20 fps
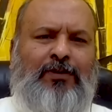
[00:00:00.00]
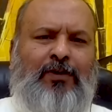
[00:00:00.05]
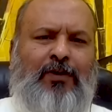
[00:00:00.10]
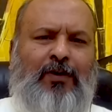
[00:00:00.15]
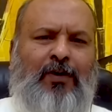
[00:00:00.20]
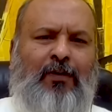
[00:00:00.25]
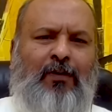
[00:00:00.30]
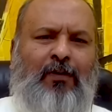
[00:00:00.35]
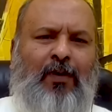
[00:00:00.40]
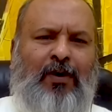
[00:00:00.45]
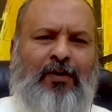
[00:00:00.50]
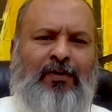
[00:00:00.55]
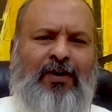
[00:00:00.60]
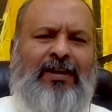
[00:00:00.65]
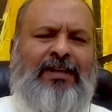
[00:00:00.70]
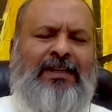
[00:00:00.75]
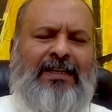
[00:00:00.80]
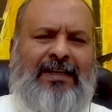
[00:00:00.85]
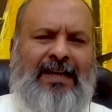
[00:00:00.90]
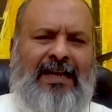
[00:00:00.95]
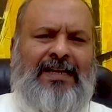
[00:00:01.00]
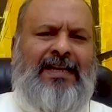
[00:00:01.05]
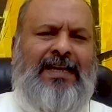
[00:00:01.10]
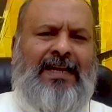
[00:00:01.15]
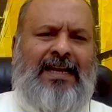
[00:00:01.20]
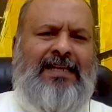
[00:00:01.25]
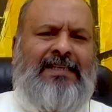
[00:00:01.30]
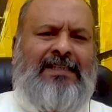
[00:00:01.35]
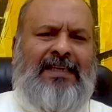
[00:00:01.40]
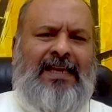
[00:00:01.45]
So, what we are
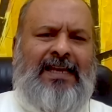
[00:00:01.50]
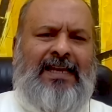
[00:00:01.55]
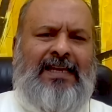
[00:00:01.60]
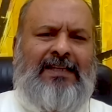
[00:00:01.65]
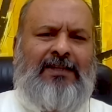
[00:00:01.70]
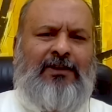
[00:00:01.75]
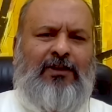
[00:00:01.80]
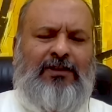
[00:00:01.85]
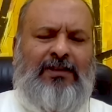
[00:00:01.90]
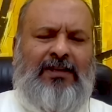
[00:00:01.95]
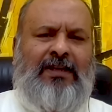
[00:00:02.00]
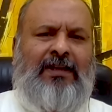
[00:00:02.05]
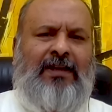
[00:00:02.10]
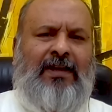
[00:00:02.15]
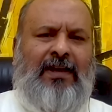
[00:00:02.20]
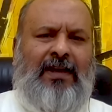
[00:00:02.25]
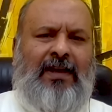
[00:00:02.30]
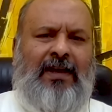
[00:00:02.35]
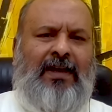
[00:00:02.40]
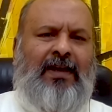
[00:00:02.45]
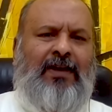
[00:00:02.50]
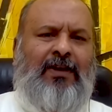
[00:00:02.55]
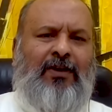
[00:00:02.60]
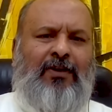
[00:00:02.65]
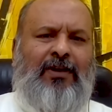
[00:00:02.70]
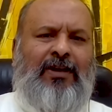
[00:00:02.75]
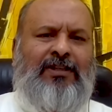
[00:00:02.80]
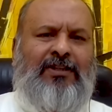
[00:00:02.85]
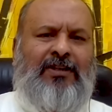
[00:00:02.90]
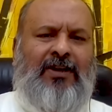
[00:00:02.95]
technically saying is, listen,
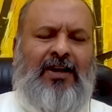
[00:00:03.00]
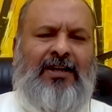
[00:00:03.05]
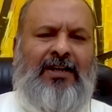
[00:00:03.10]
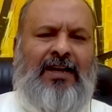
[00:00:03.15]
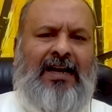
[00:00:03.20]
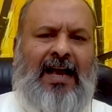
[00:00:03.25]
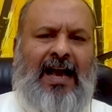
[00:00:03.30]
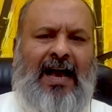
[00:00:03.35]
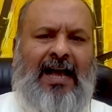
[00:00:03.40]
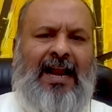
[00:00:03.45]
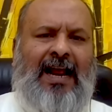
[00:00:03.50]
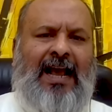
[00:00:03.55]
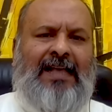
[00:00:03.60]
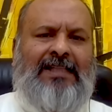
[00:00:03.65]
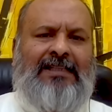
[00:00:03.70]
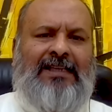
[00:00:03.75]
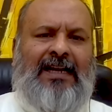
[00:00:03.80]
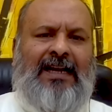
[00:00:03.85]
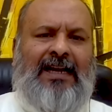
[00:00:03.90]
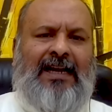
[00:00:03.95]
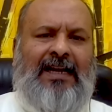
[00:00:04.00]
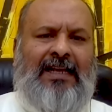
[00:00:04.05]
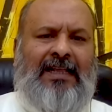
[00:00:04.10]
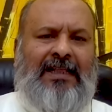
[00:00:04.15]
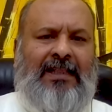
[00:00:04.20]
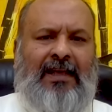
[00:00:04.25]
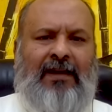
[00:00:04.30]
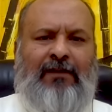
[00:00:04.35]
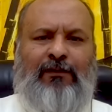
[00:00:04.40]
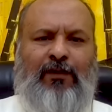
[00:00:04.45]
it's not that our hands are
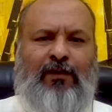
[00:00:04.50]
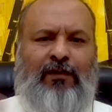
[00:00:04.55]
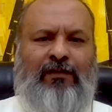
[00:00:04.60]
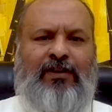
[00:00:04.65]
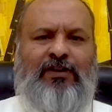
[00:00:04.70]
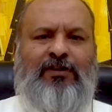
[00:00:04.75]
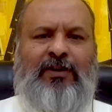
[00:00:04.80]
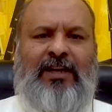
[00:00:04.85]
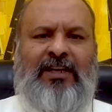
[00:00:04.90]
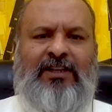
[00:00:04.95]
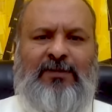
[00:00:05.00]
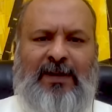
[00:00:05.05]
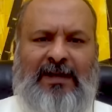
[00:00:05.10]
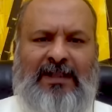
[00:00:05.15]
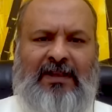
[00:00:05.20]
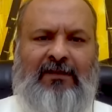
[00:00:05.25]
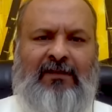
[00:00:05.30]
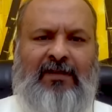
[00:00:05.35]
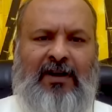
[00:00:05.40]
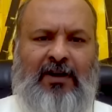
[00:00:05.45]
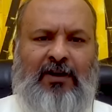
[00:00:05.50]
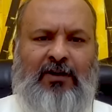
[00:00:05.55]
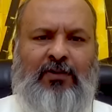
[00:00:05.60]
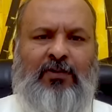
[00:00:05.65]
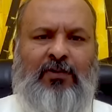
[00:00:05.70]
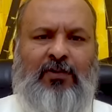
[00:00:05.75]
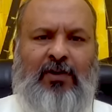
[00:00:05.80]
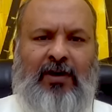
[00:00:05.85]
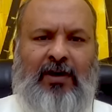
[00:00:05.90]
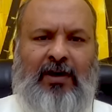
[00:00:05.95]
clean, therefore we should expect the world
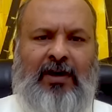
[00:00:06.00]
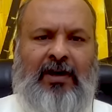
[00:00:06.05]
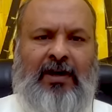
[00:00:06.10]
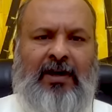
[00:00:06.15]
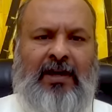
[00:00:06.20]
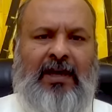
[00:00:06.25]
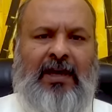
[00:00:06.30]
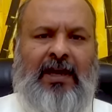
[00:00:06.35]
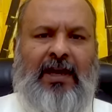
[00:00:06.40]
to